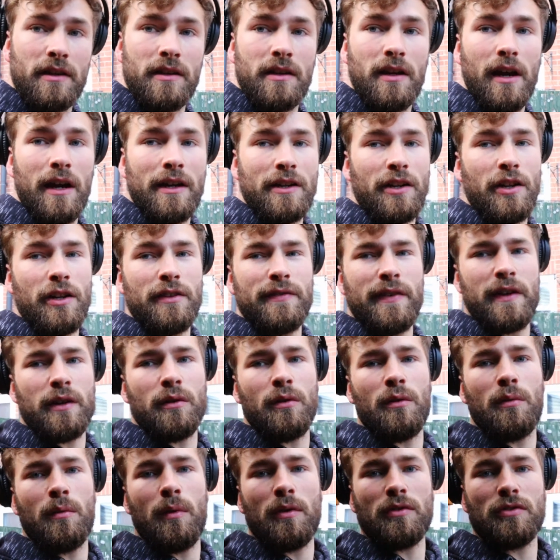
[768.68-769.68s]
I don't know if
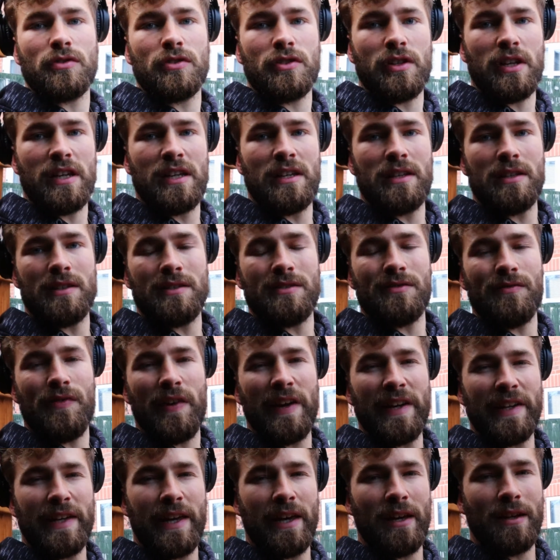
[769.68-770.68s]
anyone watches
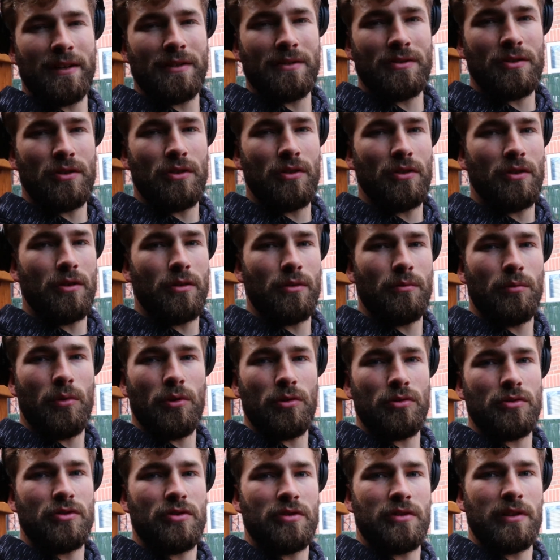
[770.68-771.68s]
Vikings or
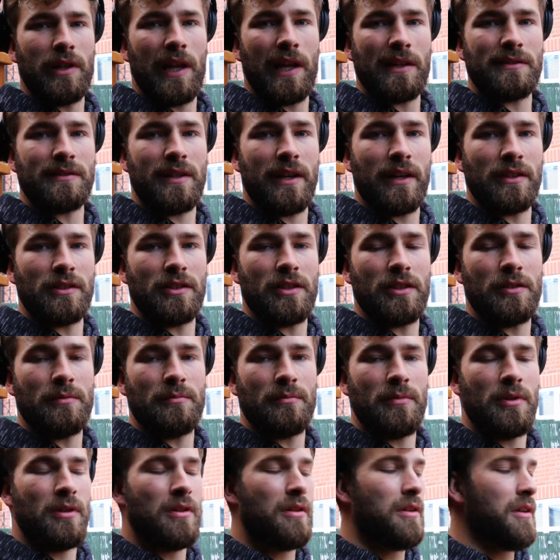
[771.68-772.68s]
watched Last
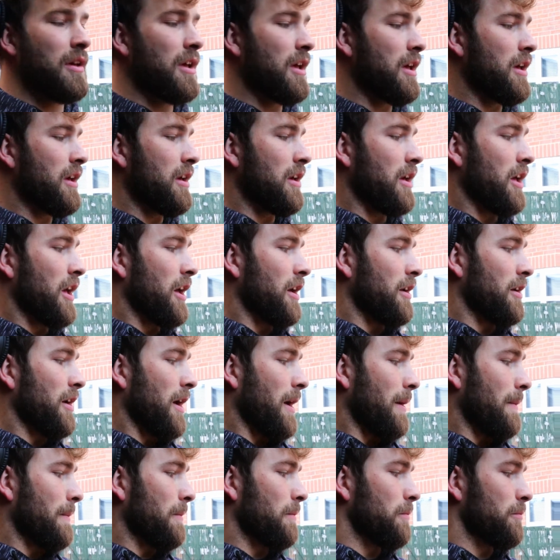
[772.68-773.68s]
Kingdom,
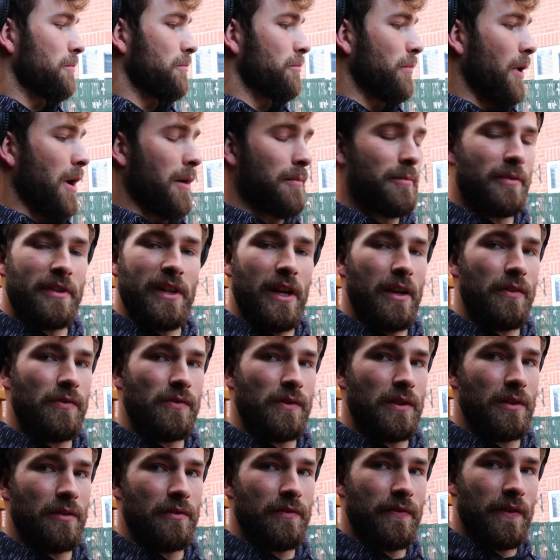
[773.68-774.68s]
but I'm
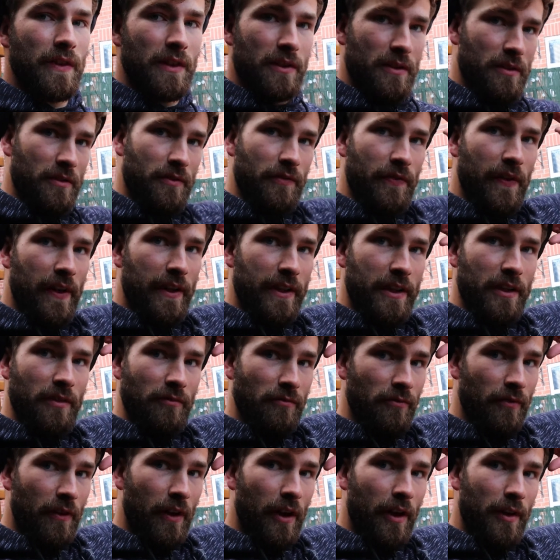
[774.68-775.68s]
definitely feeling the
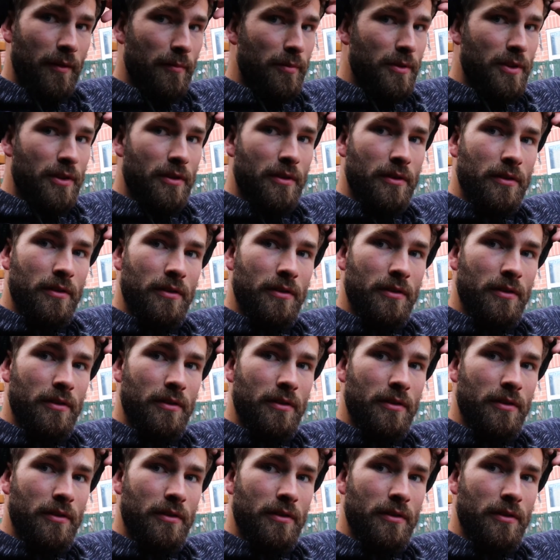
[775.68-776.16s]
Viking vibes.